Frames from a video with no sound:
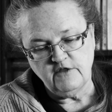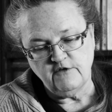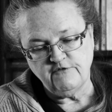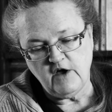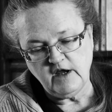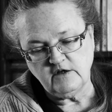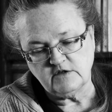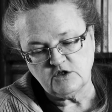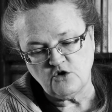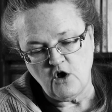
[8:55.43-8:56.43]
The final
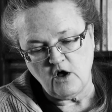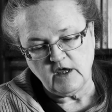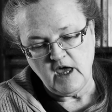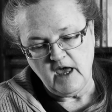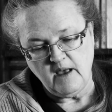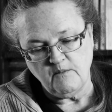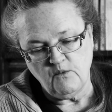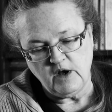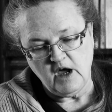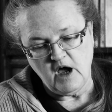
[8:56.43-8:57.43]
straw came
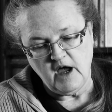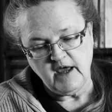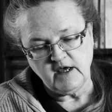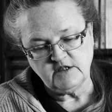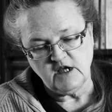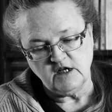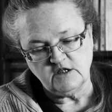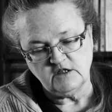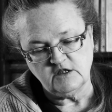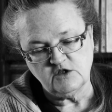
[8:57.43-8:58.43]
when I
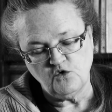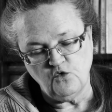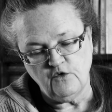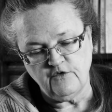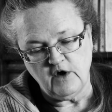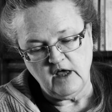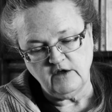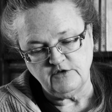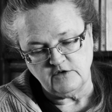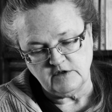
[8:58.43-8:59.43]
attended the School for
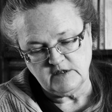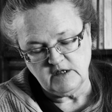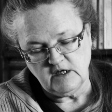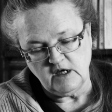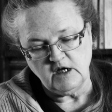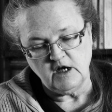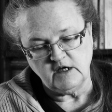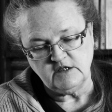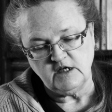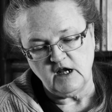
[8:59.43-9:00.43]
Elders in
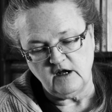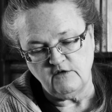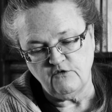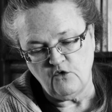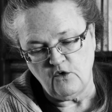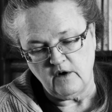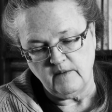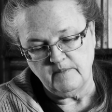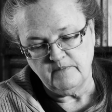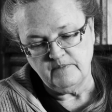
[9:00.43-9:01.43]
1984.
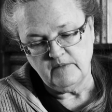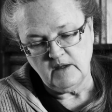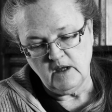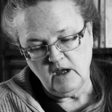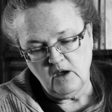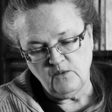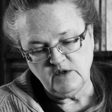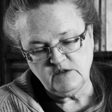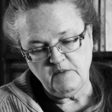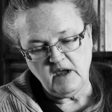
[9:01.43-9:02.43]

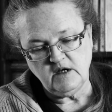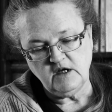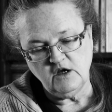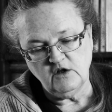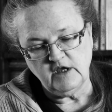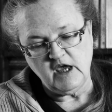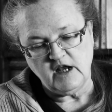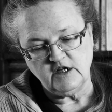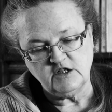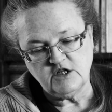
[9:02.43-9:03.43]
We spent nearly
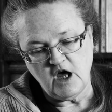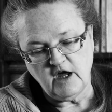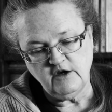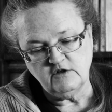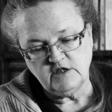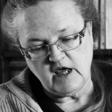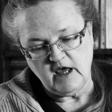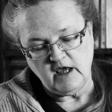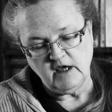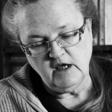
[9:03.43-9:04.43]
an entire day